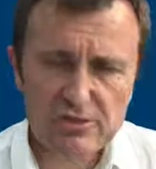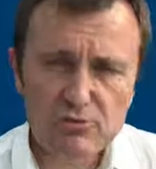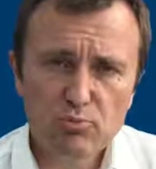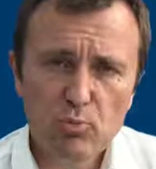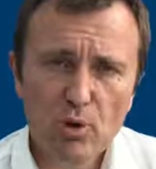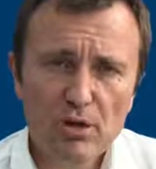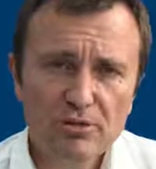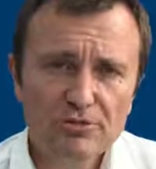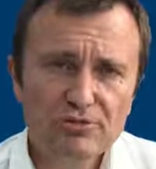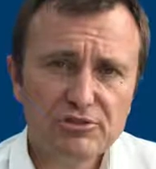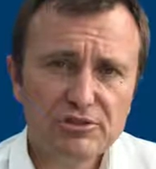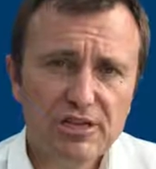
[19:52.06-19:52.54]
is
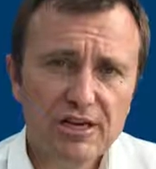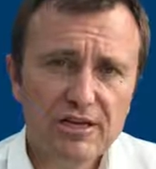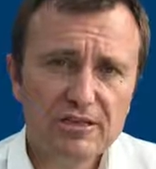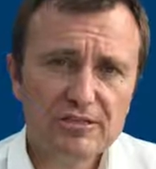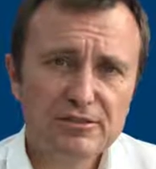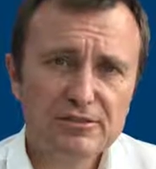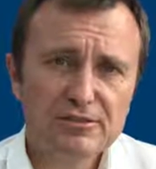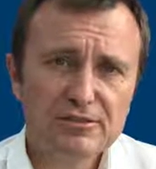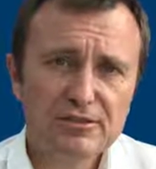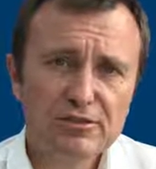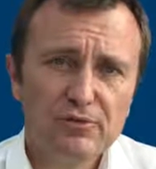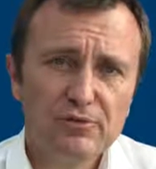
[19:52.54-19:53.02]
one
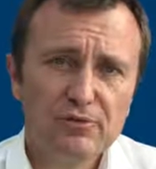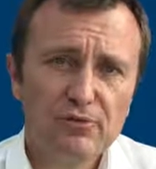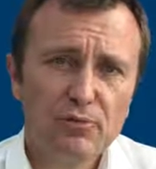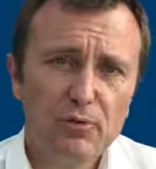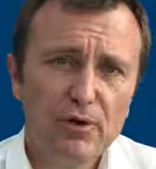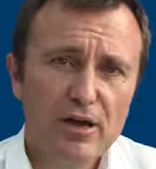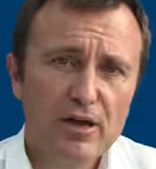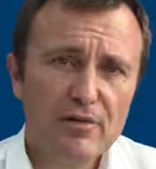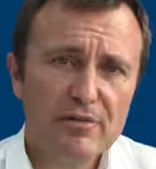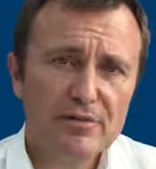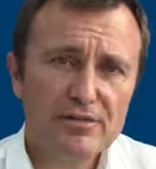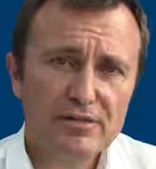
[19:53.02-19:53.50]
challenge
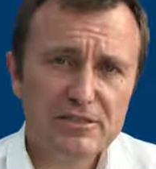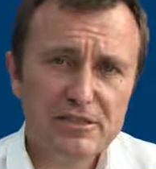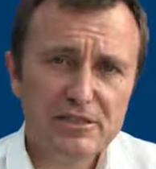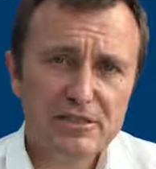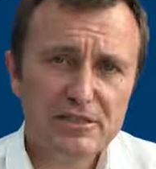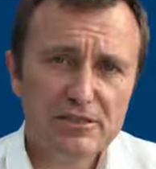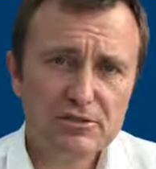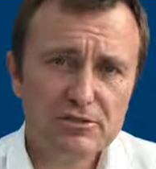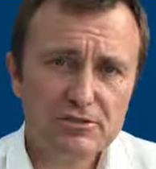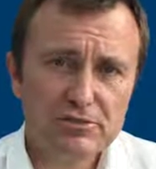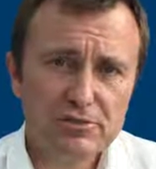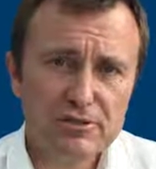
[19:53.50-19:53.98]
for heavy
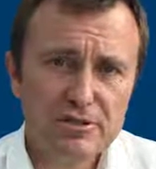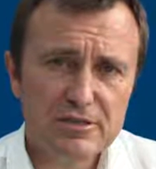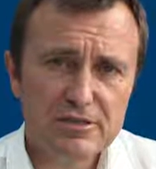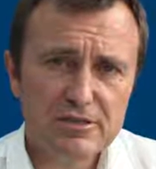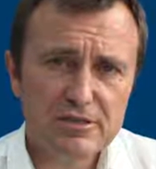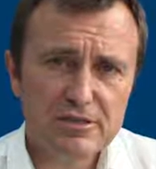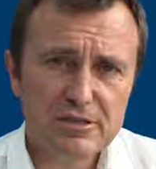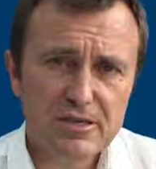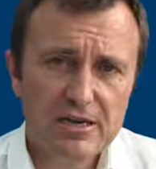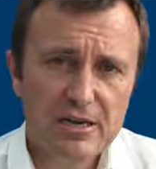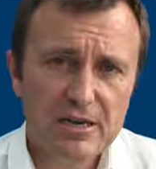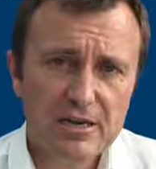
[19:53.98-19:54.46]

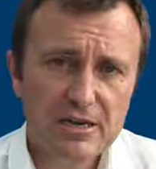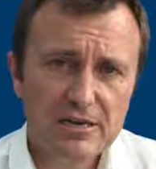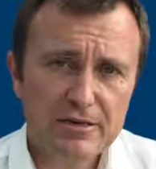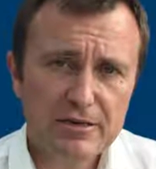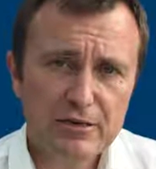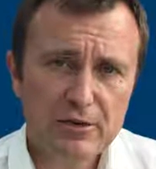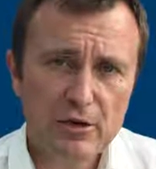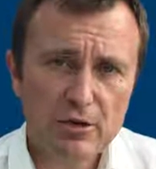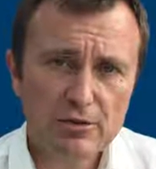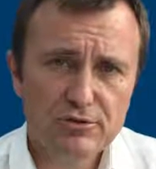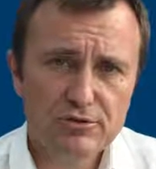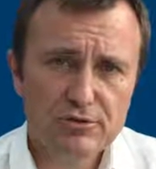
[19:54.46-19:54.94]
industries
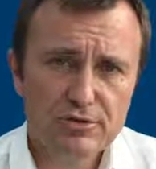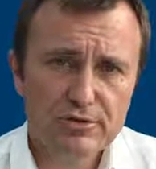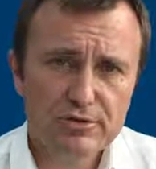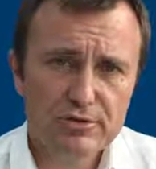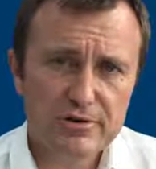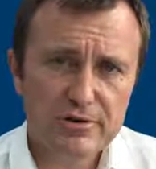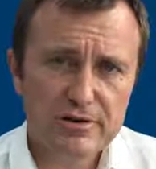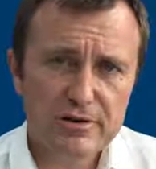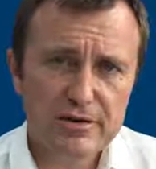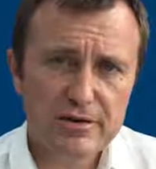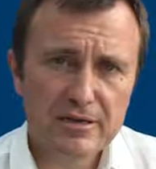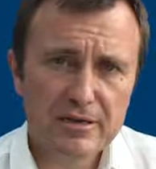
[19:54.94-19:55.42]
in
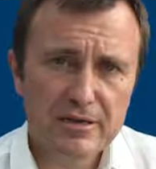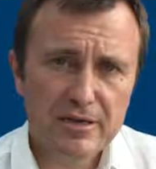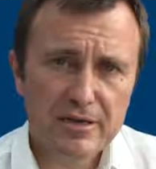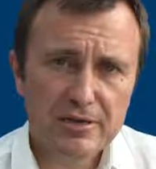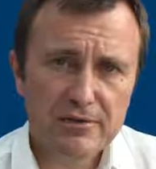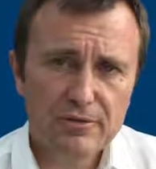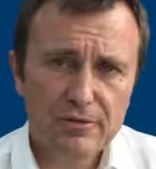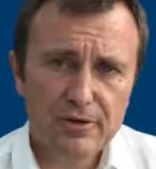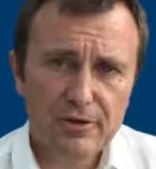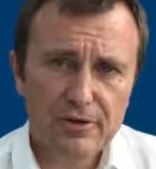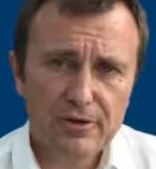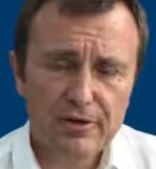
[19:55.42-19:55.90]
considering
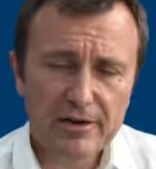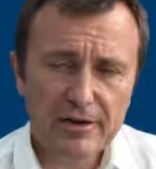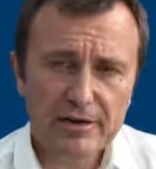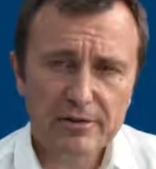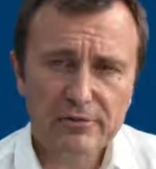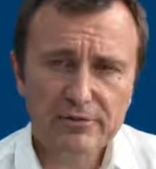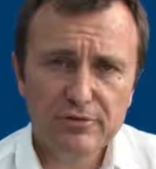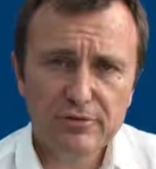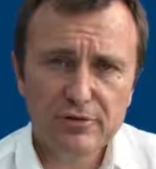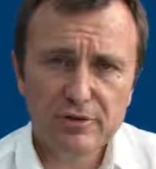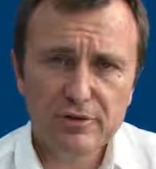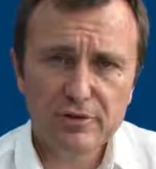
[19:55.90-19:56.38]
their
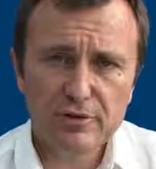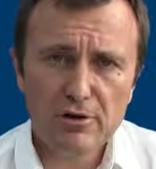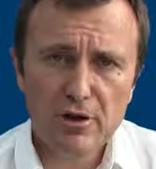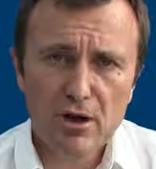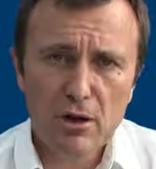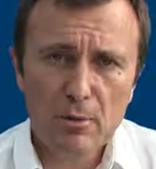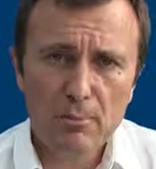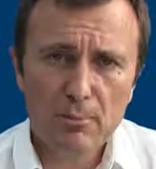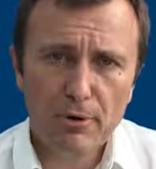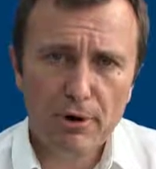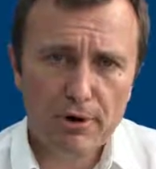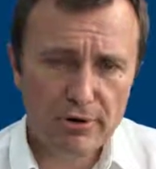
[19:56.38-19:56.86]
lengthier
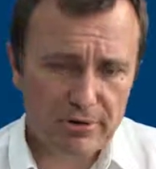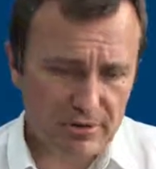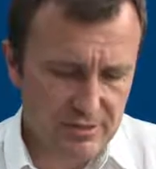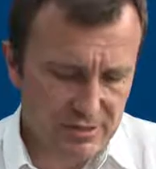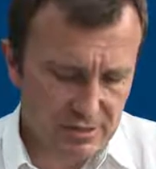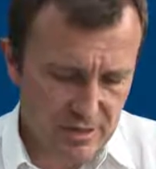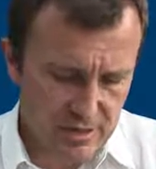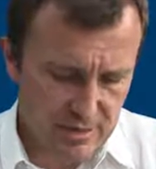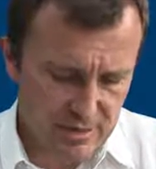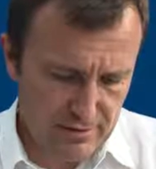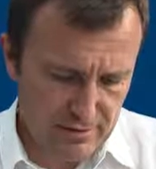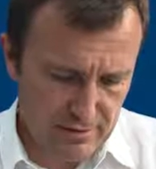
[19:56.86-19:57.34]
product
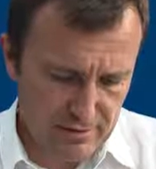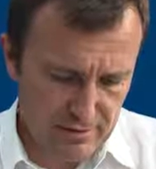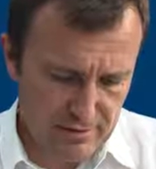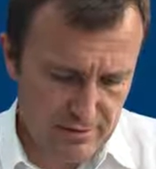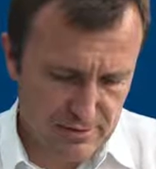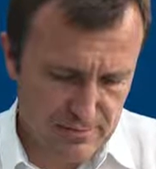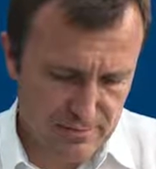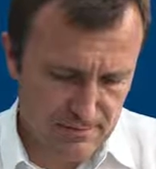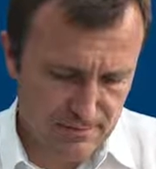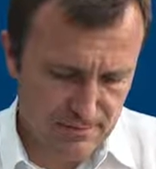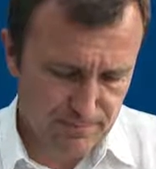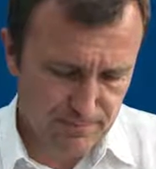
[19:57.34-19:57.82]

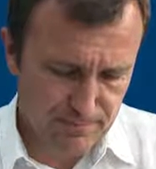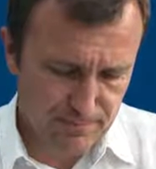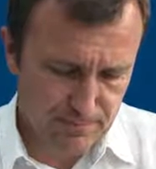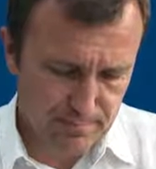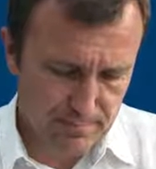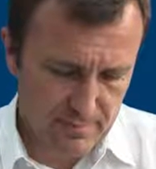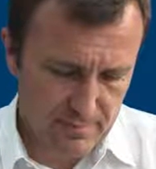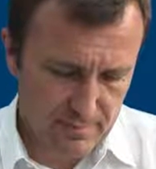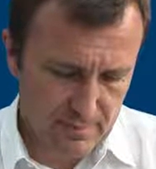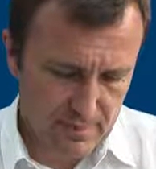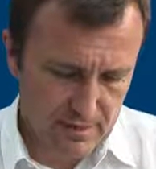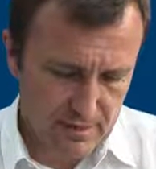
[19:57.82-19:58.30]
cycles.
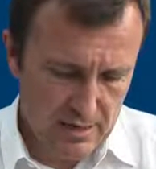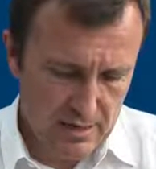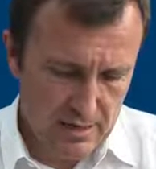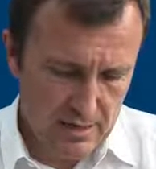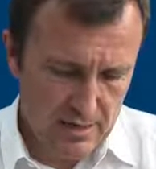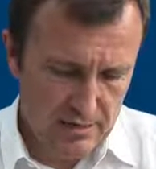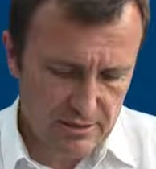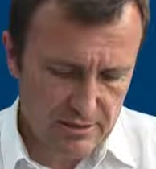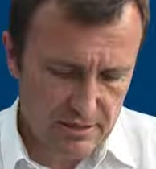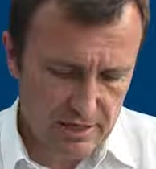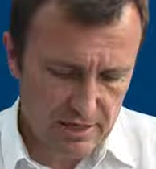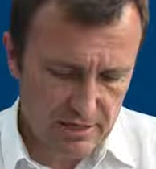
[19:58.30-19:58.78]

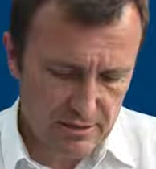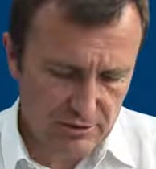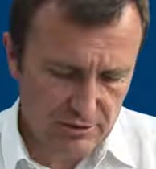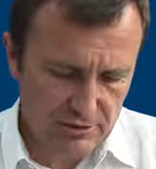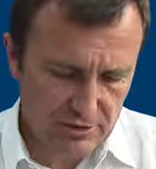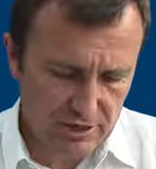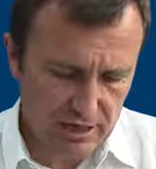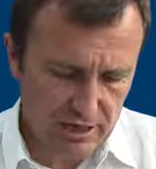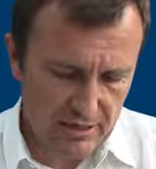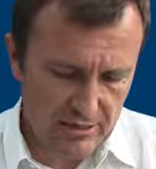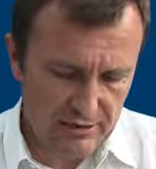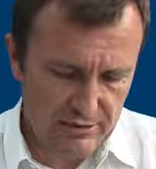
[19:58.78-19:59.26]
A second
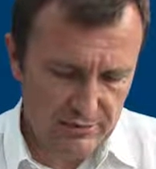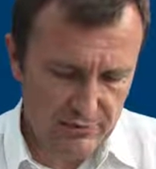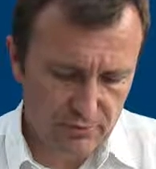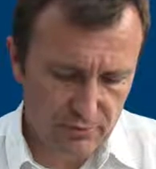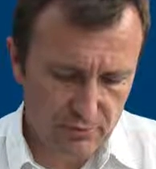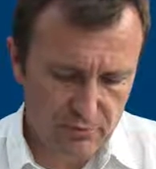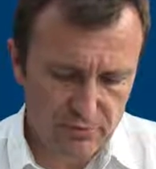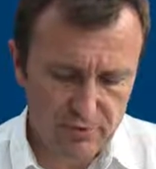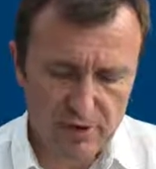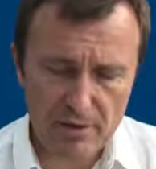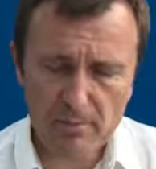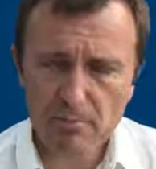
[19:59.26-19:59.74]
challenge
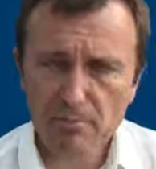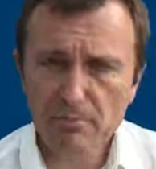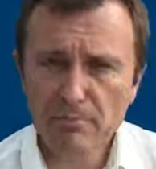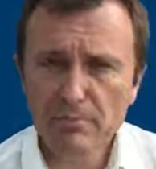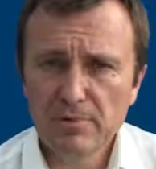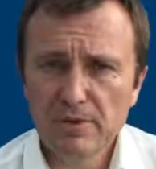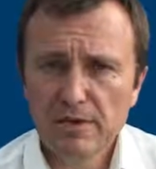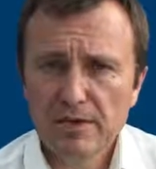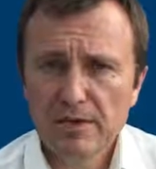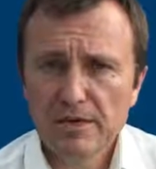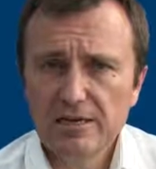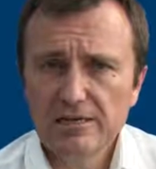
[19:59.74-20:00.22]
for them
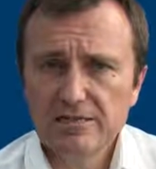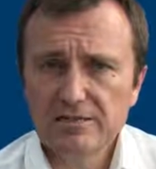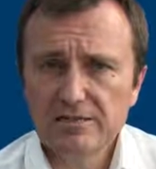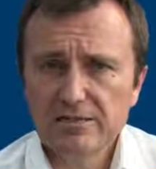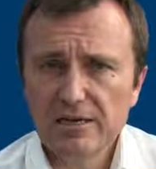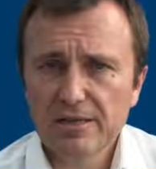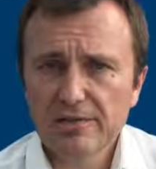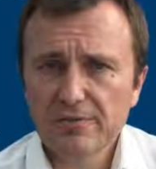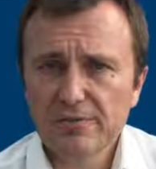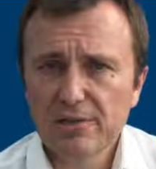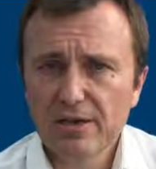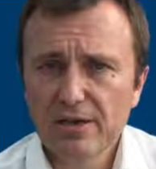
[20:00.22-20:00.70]
is
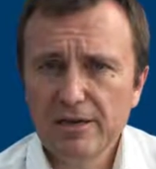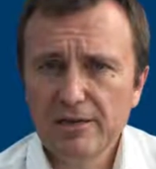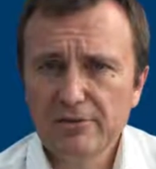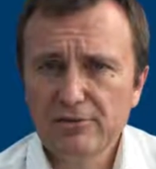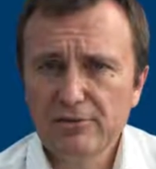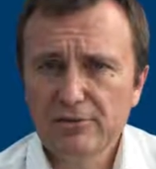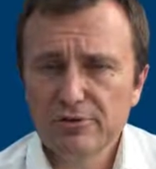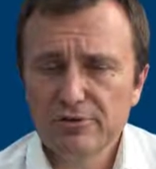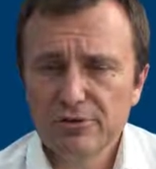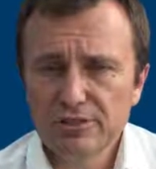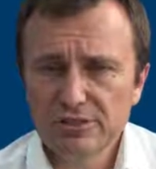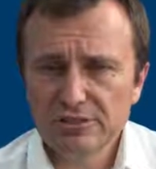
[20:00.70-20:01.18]
that they
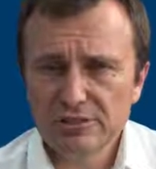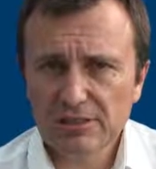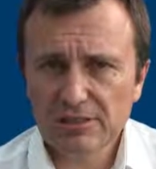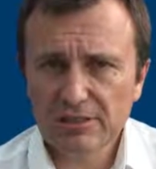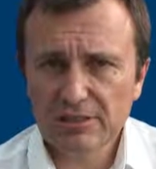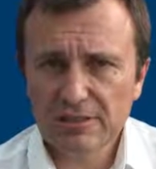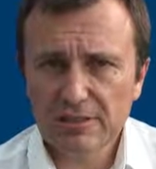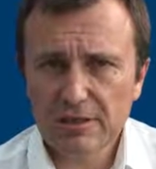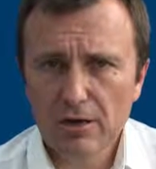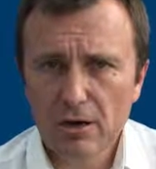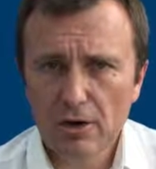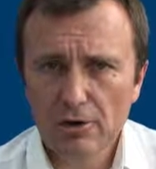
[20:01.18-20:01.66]

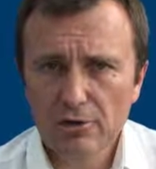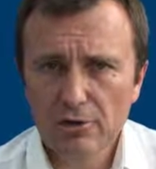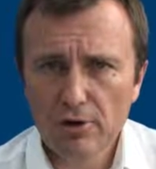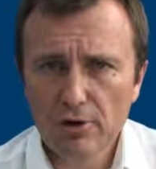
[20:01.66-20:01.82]
traditionally are